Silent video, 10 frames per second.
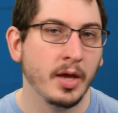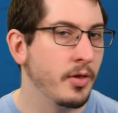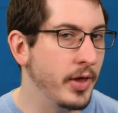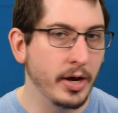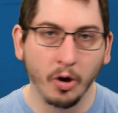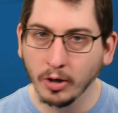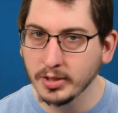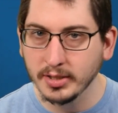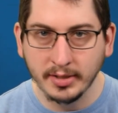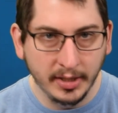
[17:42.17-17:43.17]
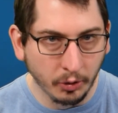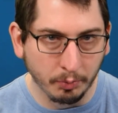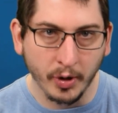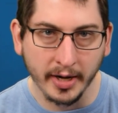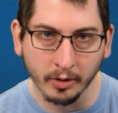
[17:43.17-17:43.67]
They aren't deal
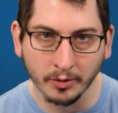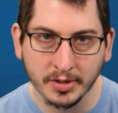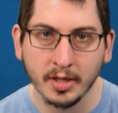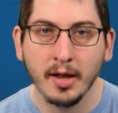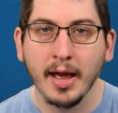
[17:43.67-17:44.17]
breakers.